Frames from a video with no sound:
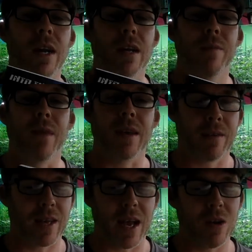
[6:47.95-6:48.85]
And I
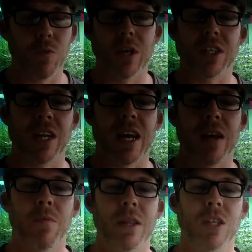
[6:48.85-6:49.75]
kind of wish that I
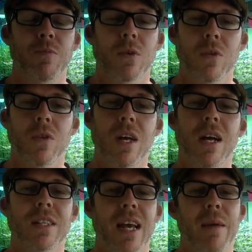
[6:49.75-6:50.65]
had read this book a
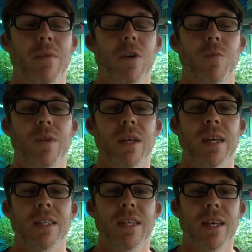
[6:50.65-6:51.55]
long time ago
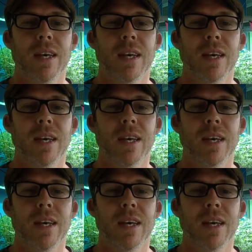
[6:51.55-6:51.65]
because